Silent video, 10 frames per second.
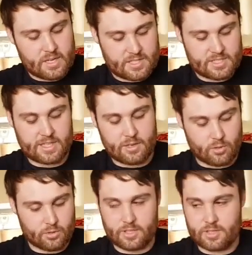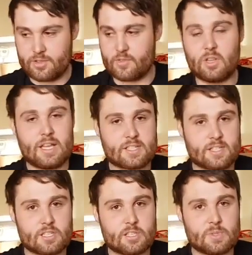And as they get older, they've got less
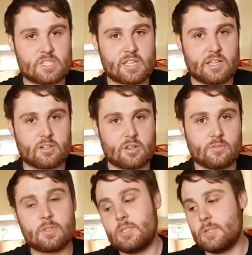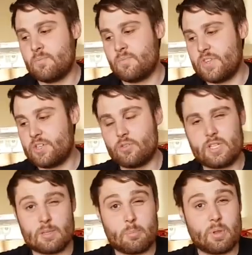things to be scared of. They
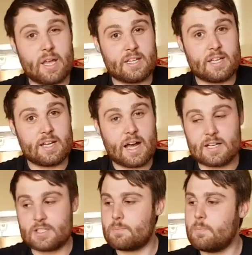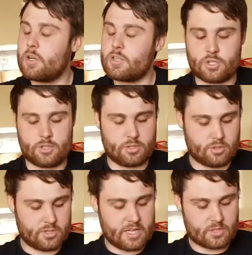don't need to blend in as much,
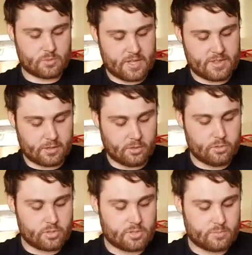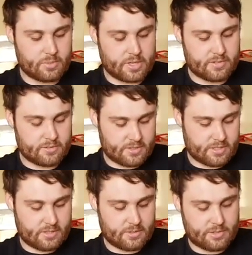so that's when they lose the bright,
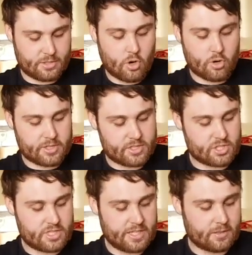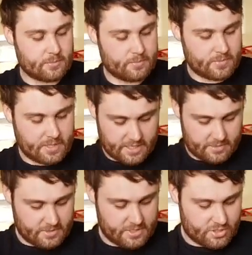the orange tail,
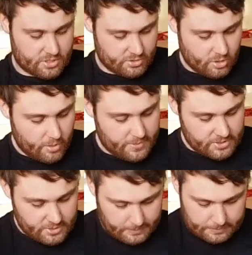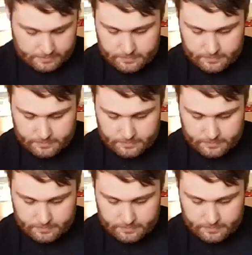is your commons.